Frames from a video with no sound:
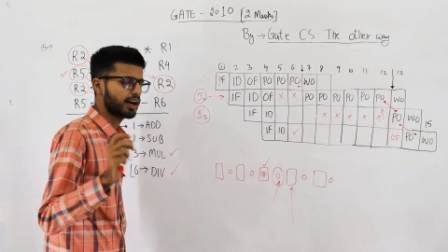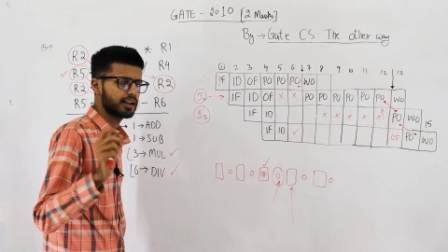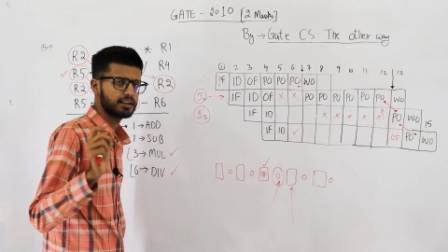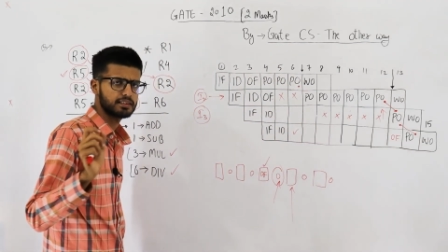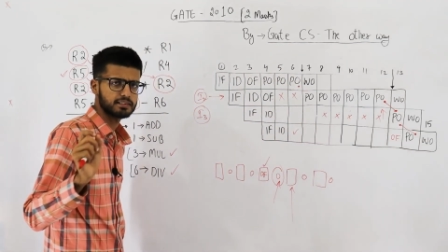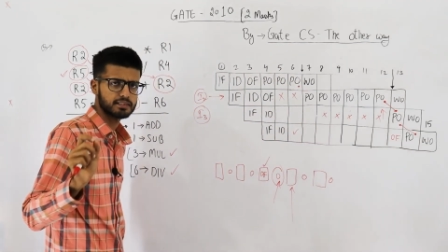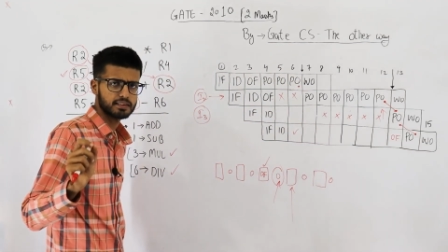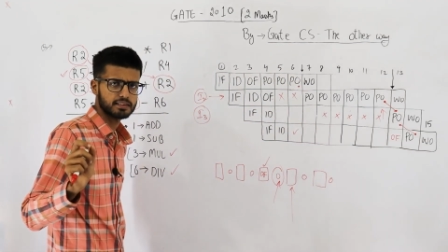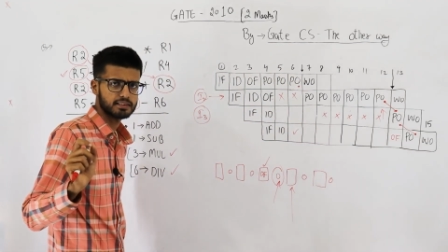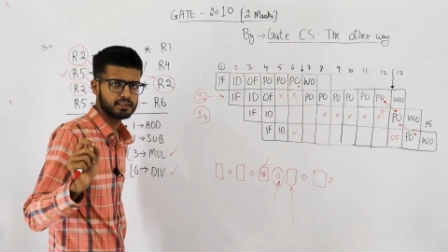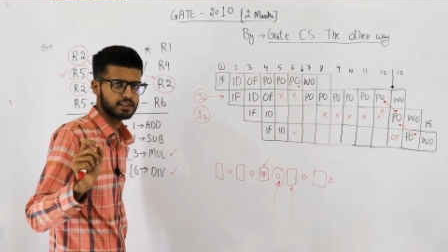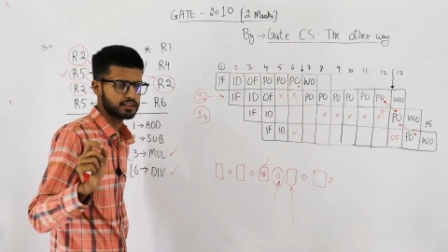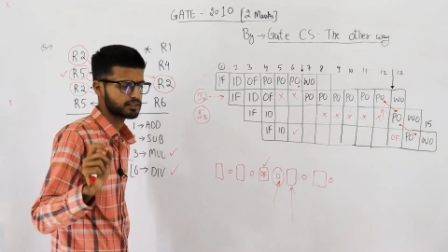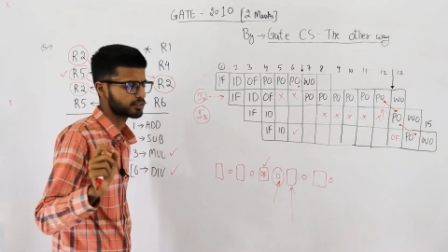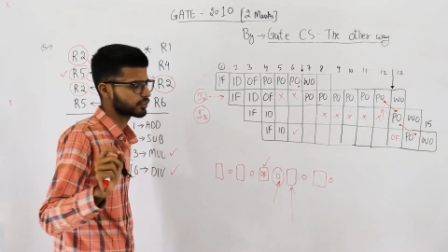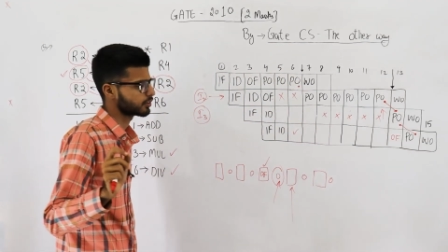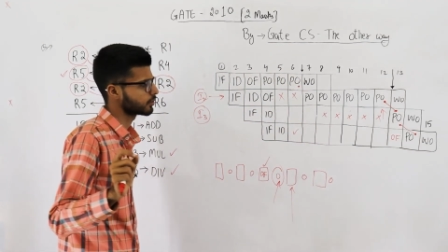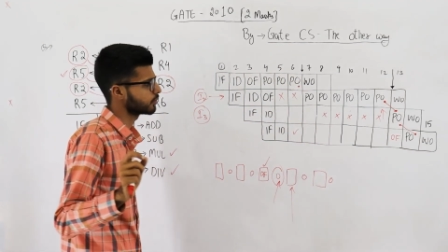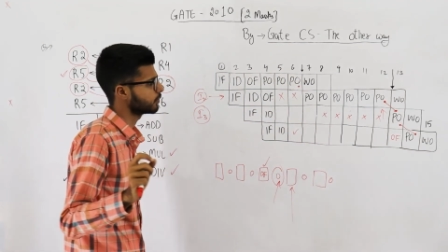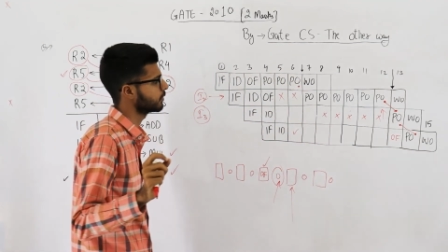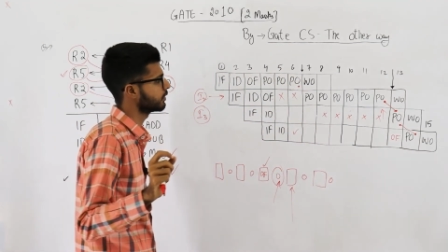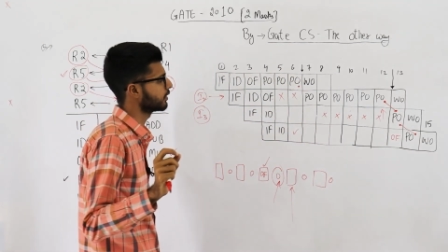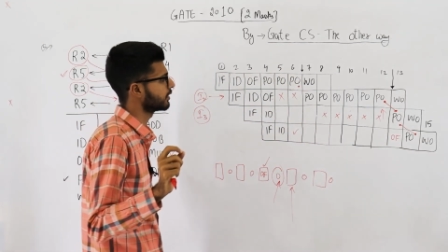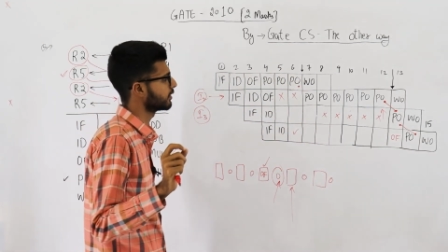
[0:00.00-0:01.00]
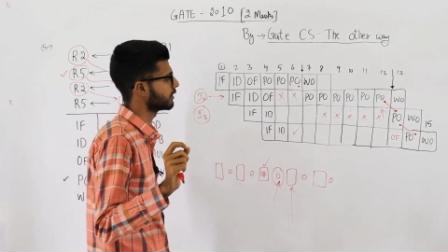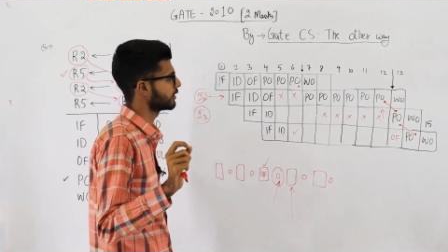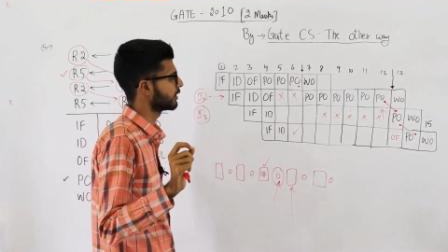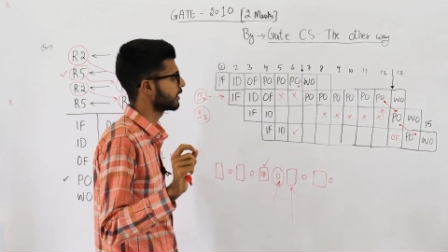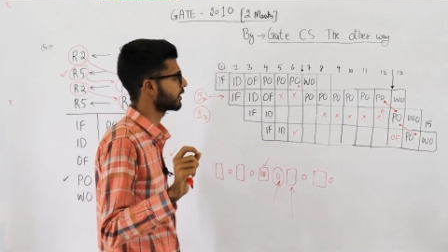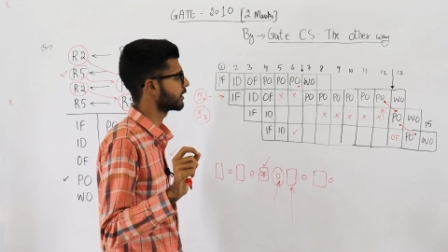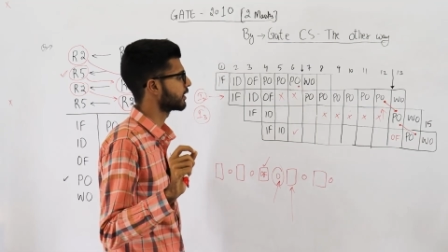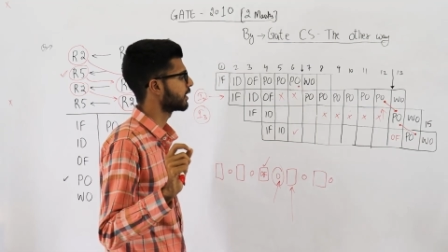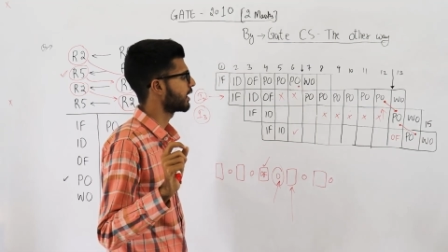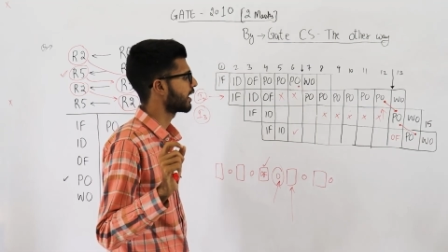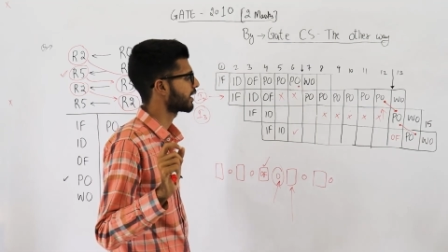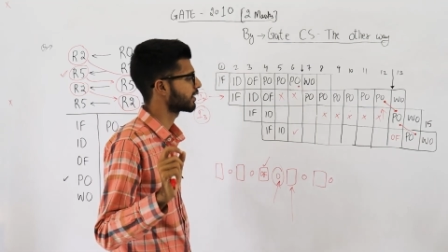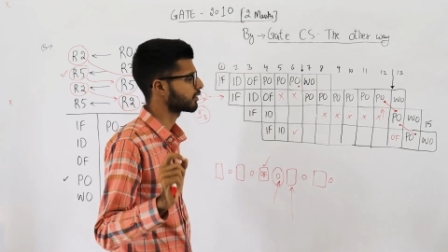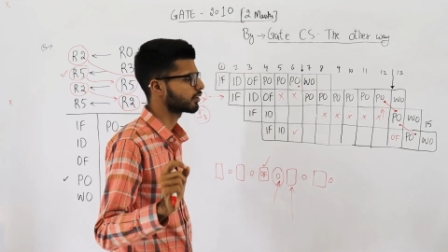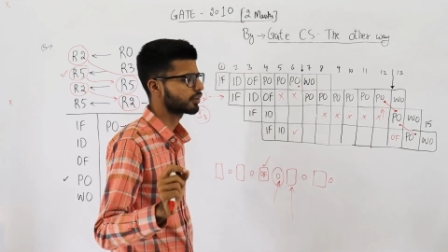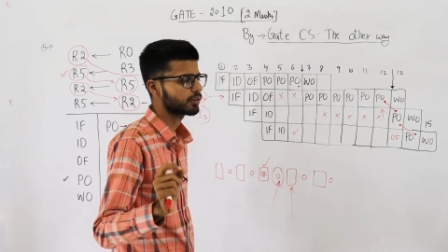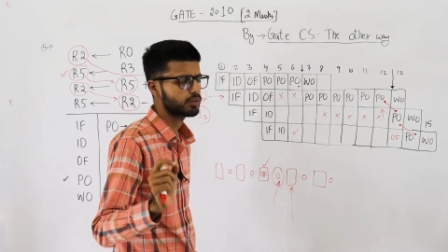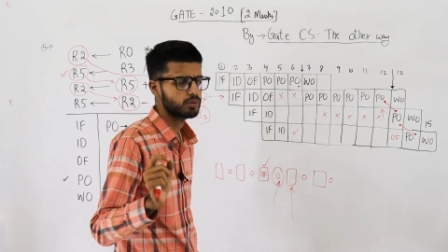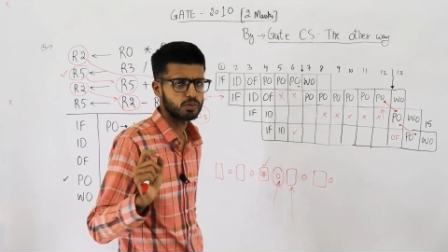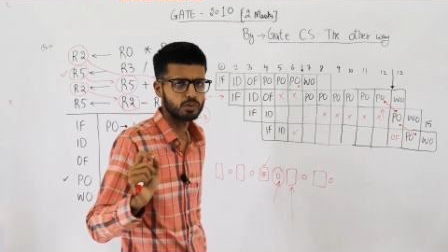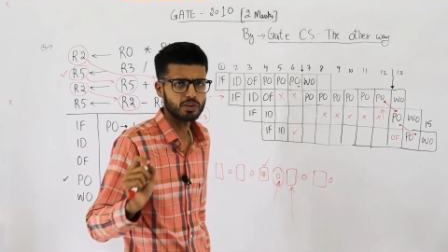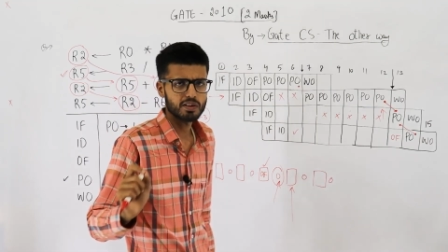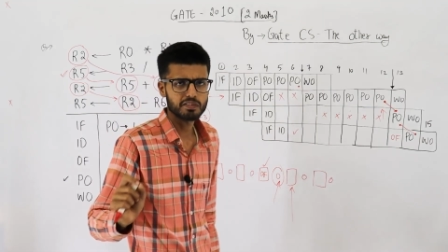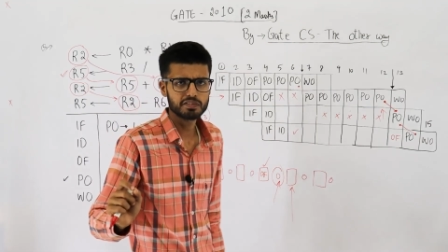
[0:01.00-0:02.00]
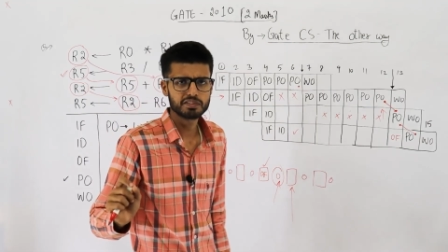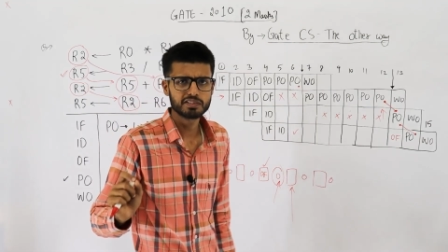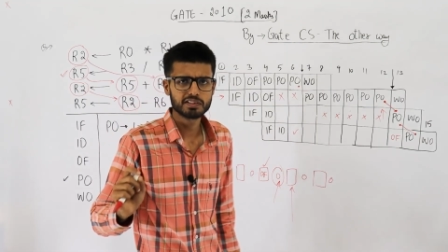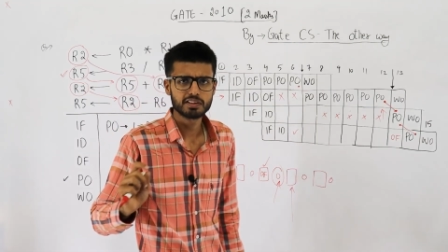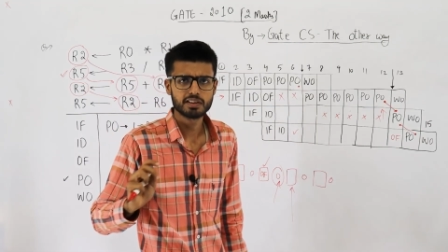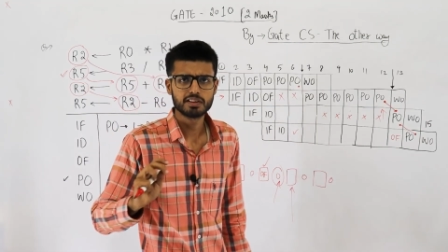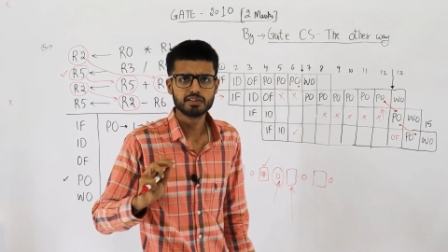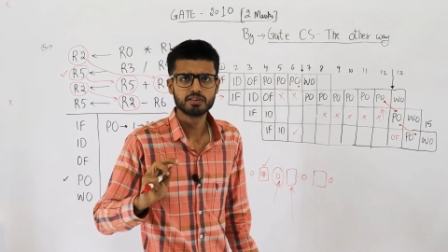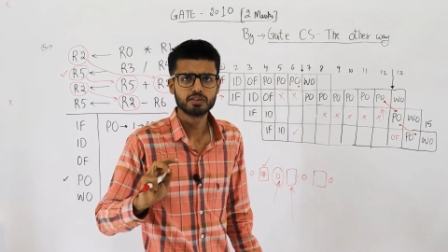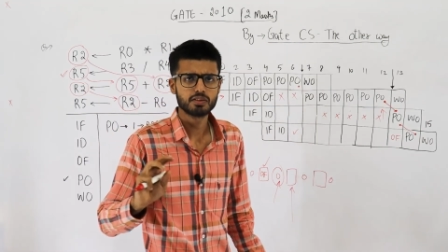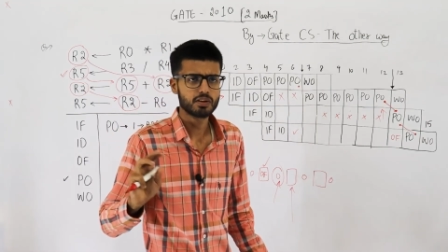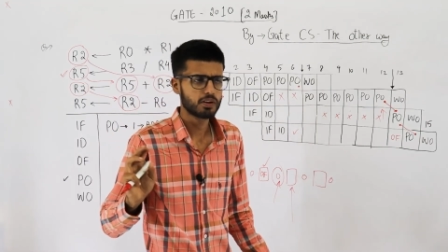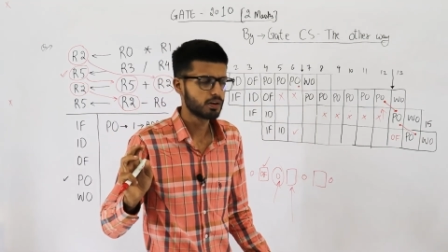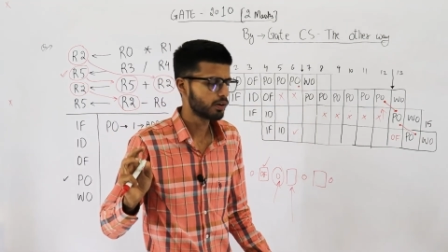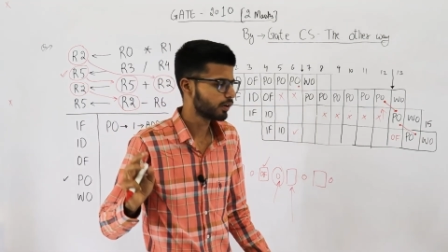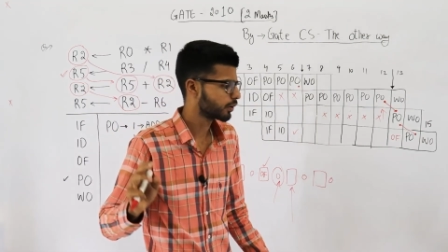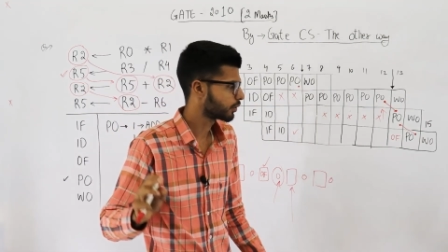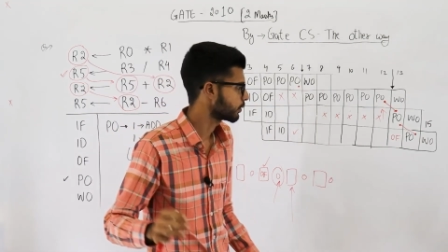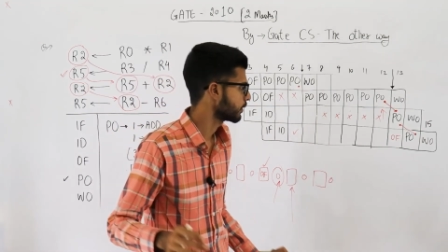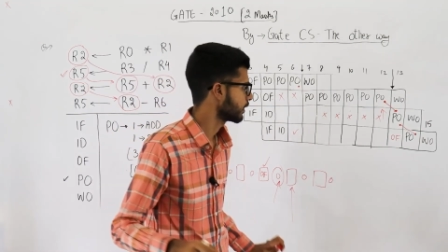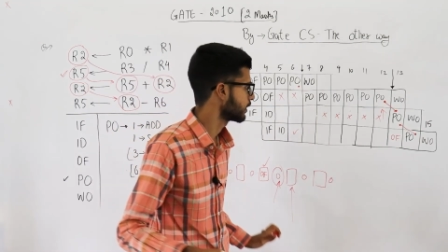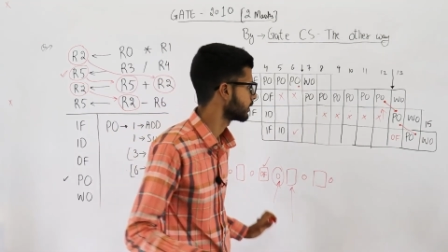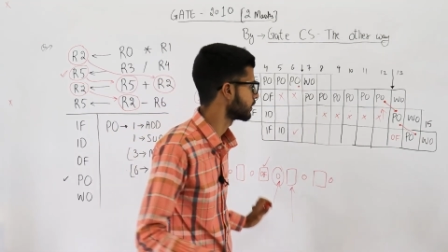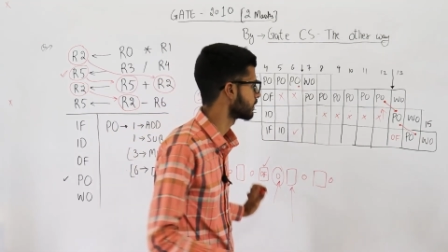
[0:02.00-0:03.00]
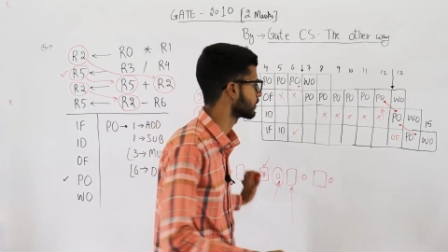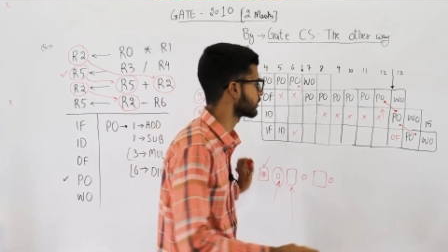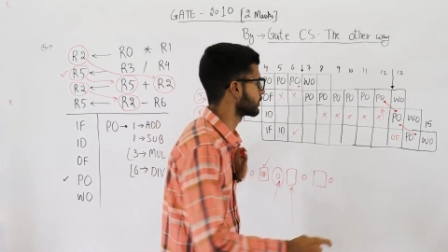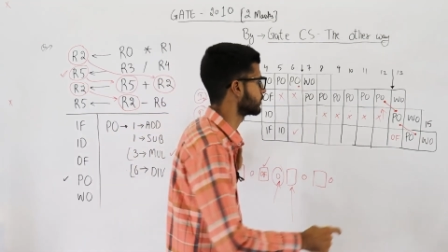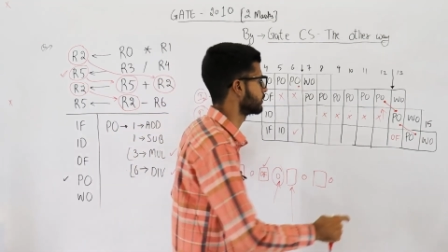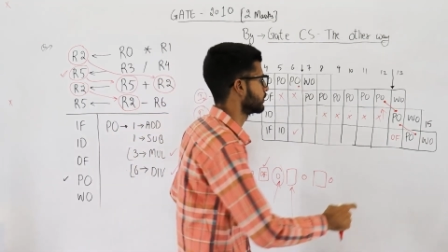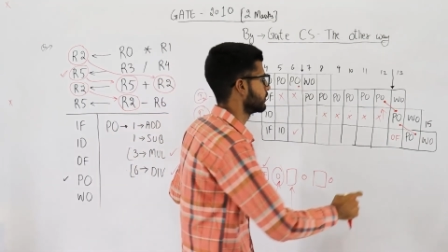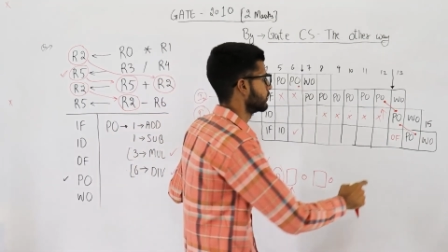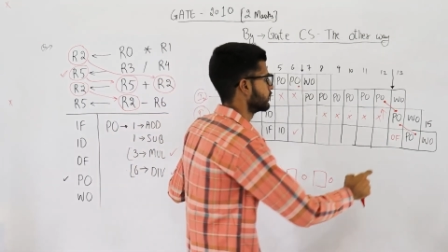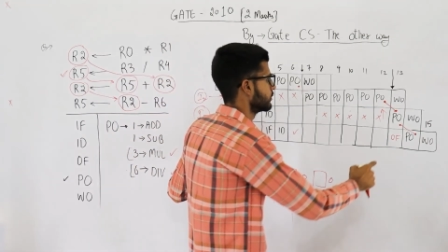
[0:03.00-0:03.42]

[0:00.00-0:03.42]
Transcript: I'll suggest you neglect OF stage altogether.